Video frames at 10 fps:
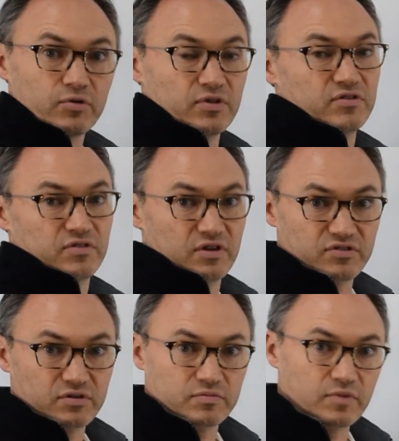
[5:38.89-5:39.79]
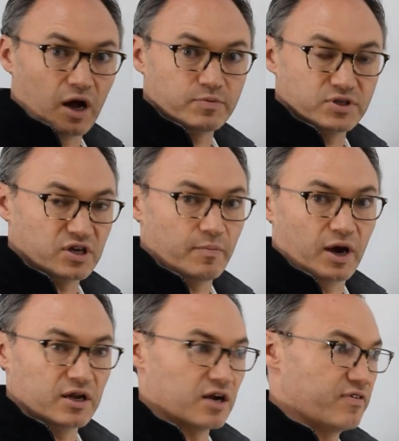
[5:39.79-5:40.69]
These are options I
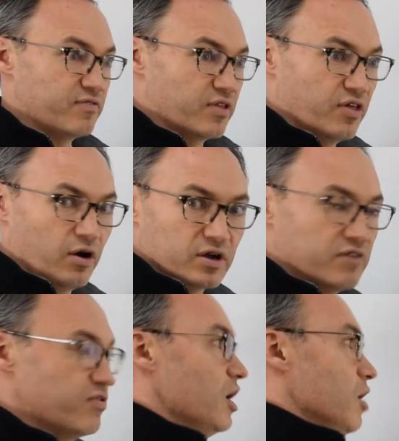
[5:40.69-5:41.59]
might not have even thought of,